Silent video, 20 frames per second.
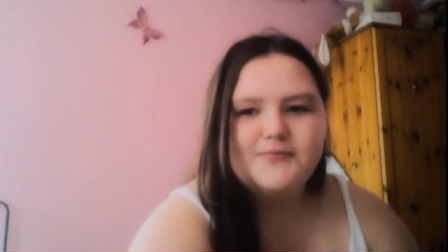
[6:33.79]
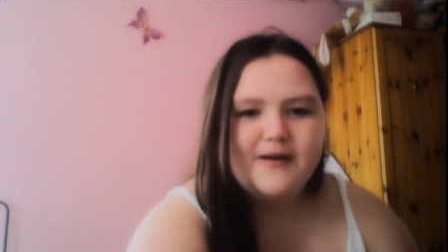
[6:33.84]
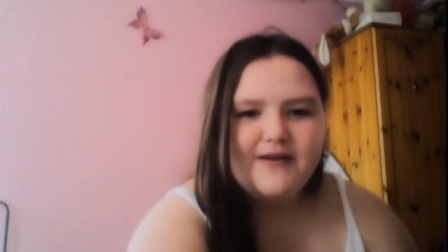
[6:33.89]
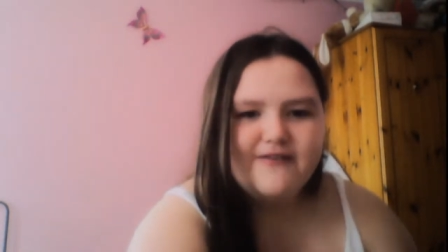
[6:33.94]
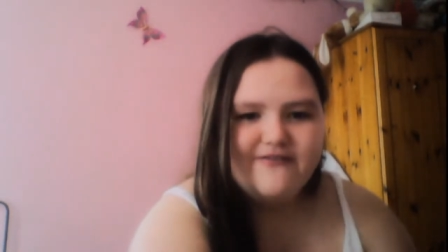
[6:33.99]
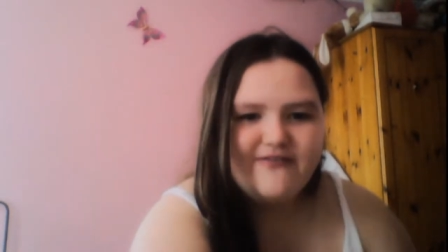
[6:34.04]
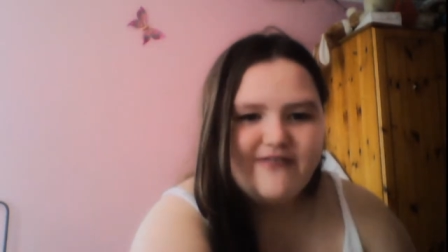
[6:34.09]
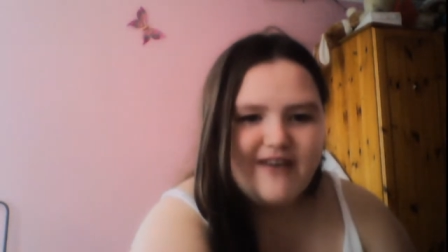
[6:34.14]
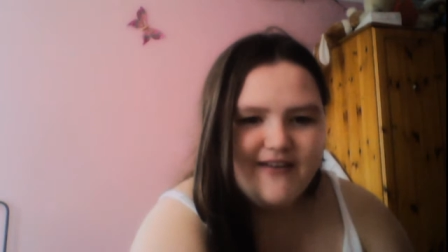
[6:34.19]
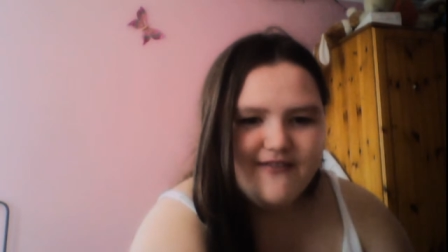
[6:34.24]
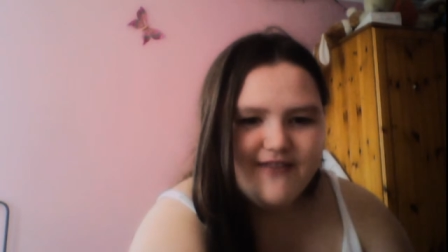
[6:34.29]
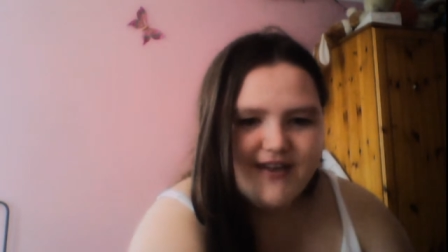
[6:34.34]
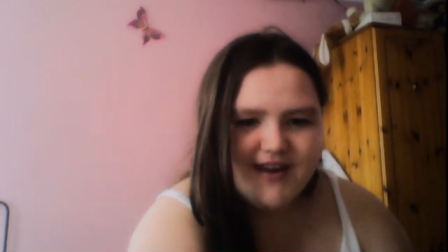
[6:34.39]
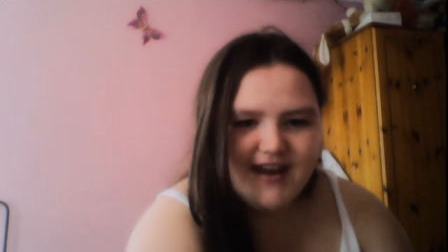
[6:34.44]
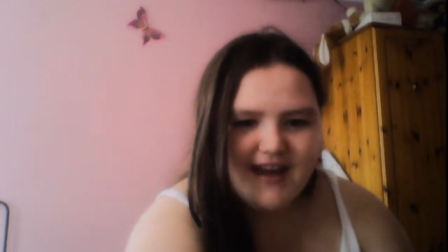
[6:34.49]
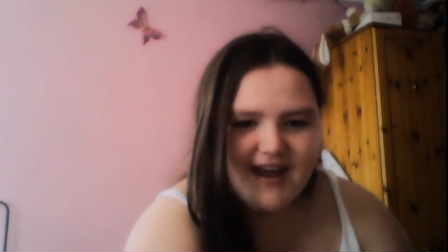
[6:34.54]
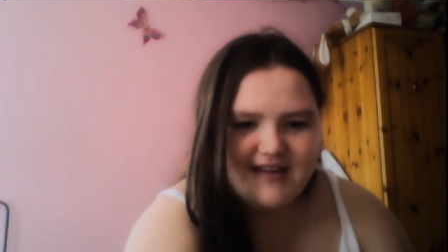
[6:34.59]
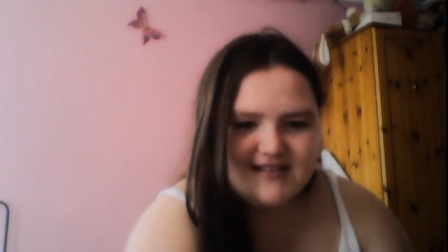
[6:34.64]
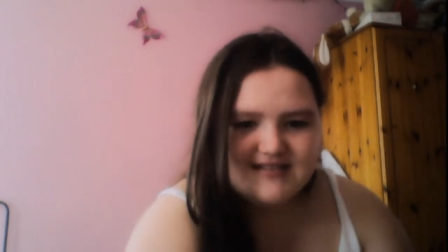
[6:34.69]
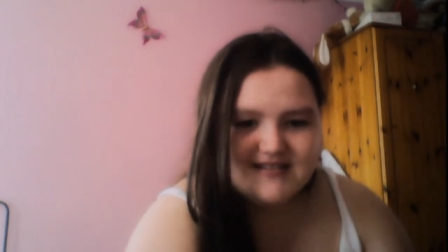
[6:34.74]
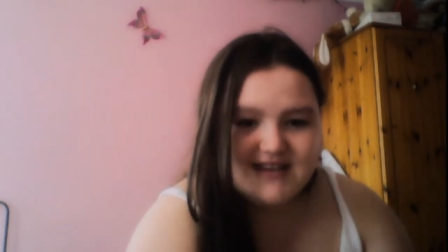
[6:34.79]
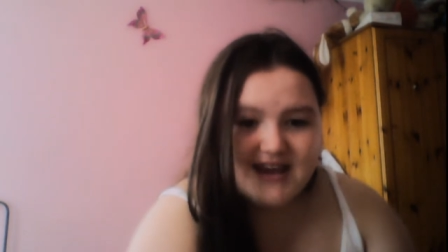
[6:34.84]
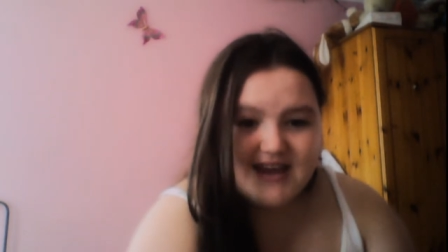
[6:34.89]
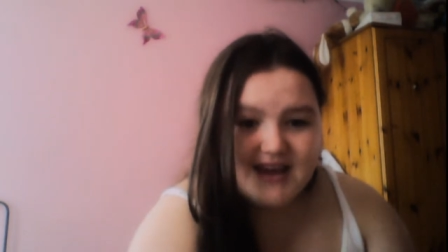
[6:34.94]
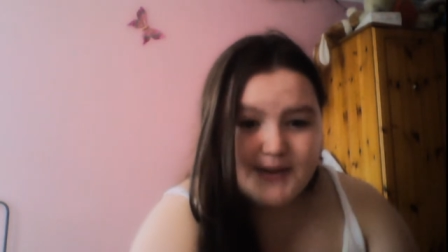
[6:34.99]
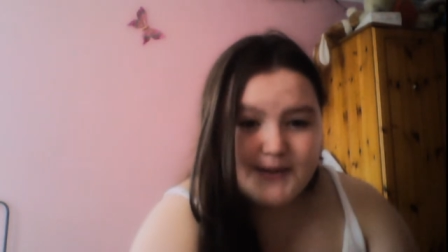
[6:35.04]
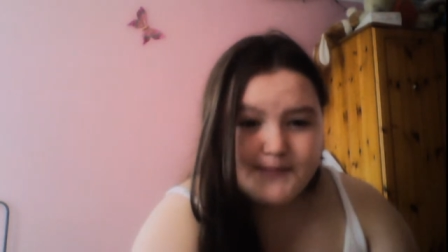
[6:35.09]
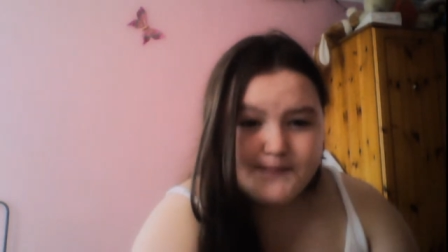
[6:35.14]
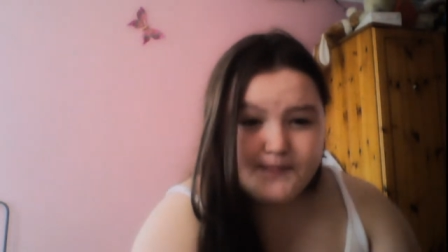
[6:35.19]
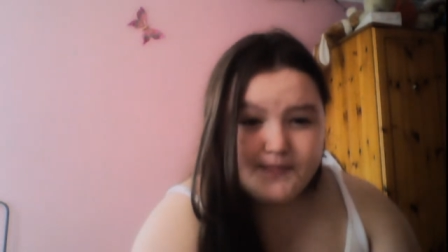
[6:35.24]
my favourite girl's
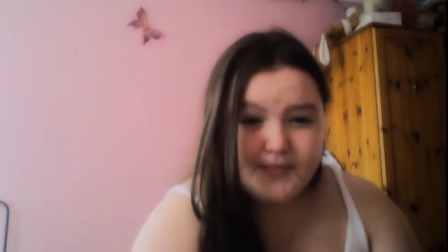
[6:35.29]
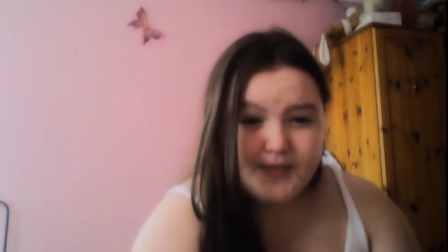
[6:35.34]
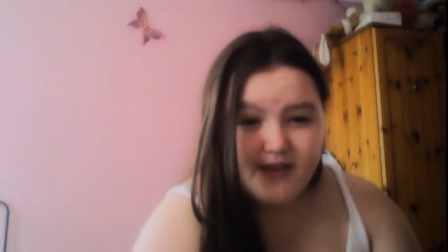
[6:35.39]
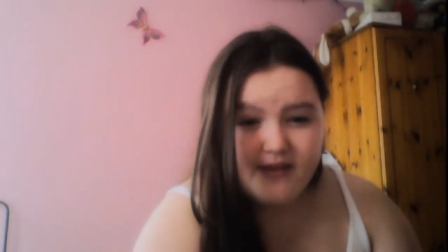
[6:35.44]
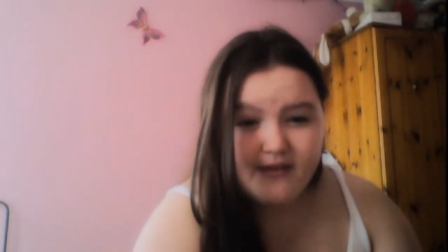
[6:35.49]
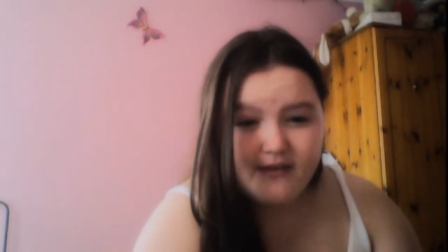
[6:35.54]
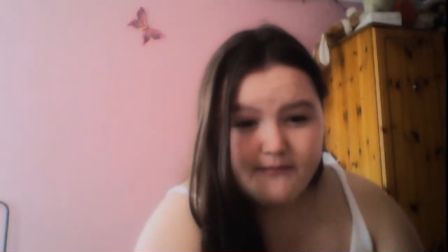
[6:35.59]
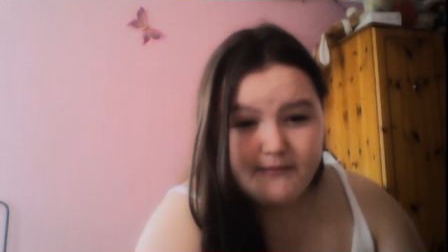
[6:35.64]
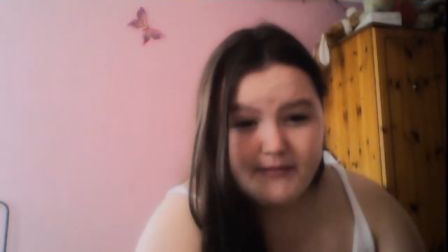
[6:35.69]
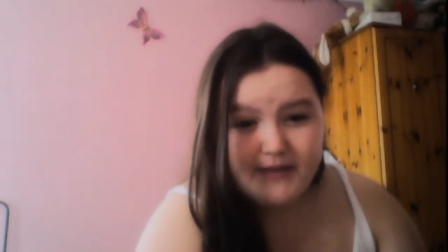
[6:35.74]
name,